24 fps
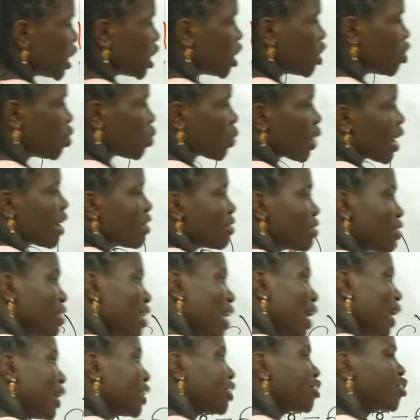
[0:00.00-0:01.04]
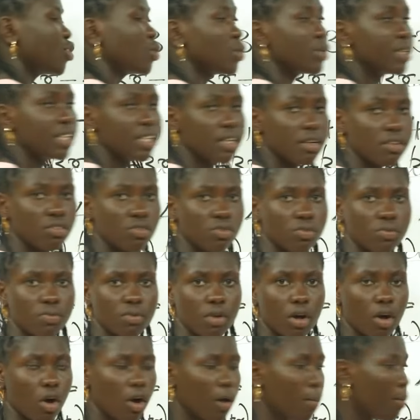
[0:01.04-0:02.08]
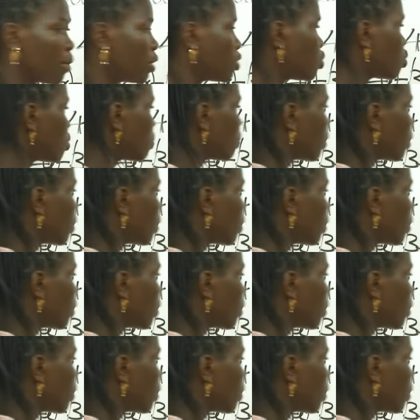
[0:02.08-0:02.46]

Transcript: you can see that 2t is common to